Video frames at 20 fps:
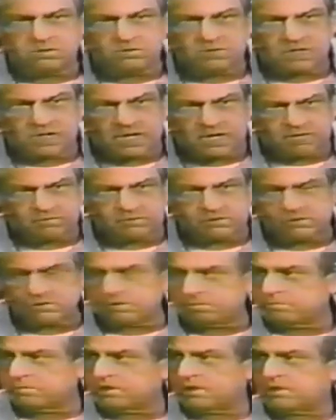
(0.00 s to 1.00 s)
and I have this
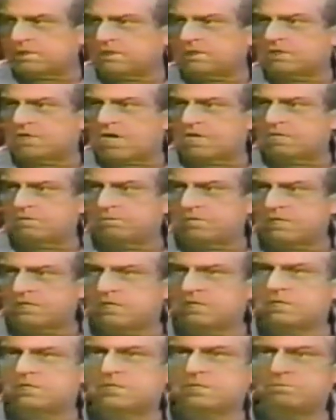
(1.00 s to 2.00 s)
completely
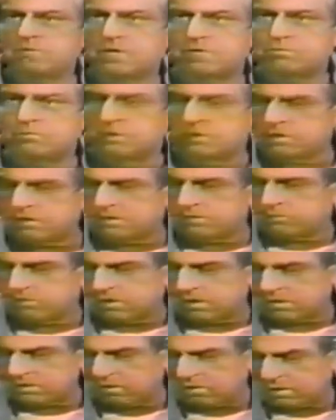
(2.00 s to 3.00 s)
documented in my book, The
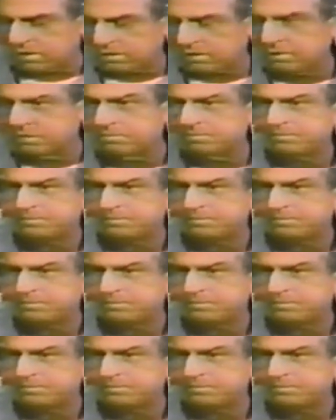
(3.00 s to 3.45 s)
World Order,